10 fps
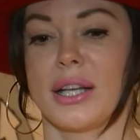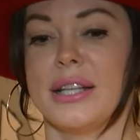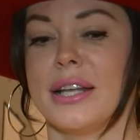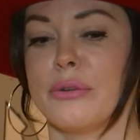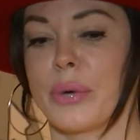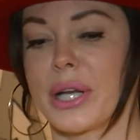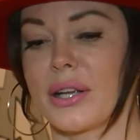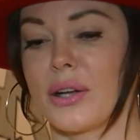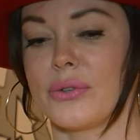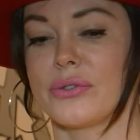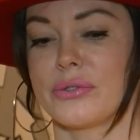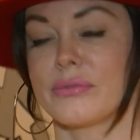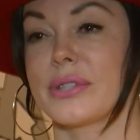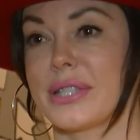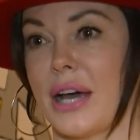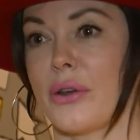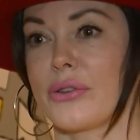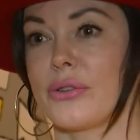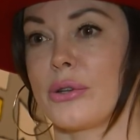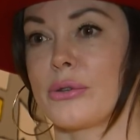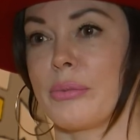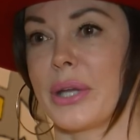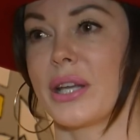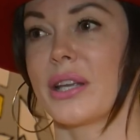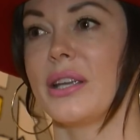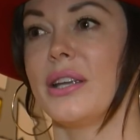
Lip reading: And then when it goes south, so to speak,